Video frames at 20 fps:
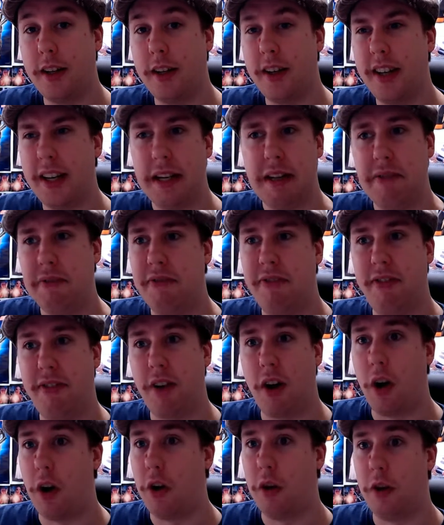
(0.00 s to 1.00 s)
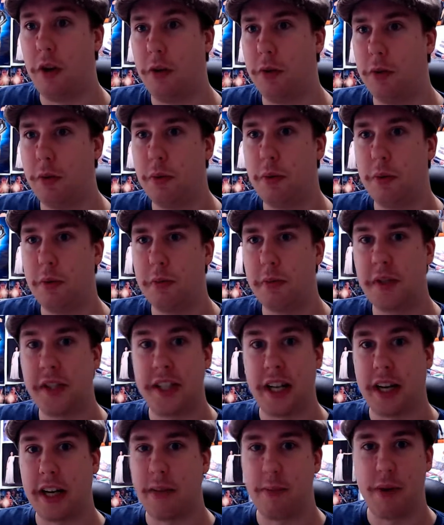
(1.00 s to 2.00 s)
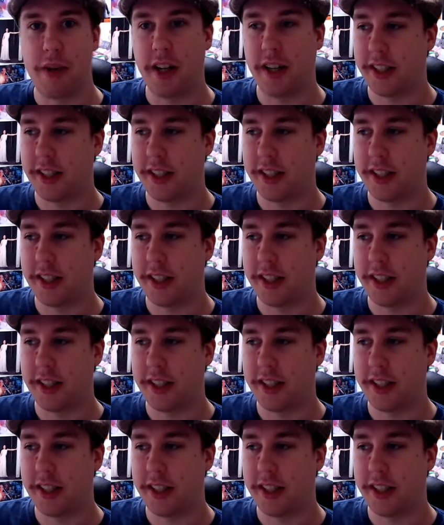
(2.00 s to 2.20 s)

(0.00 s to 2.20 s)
info segment,